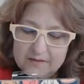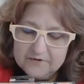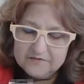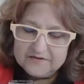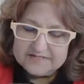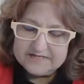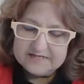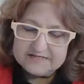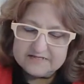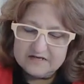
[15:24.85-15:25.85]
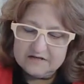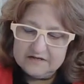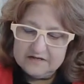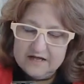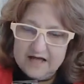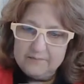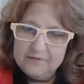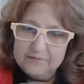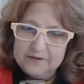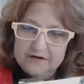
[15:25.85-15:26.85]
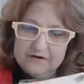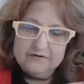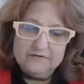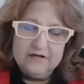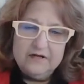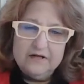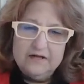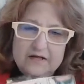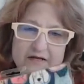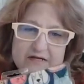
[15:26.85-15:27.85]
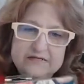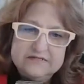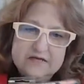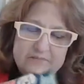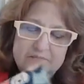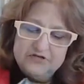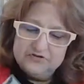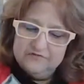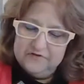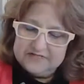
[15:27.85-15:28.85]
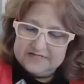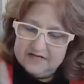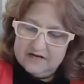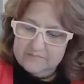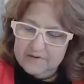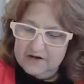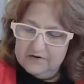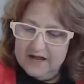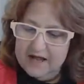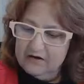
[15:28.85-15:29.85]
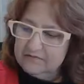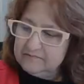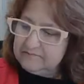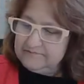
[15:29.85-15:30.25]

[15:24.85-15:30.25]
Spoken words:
But this is the Happy Planner. It is, I'm not sure if you can see it any better now.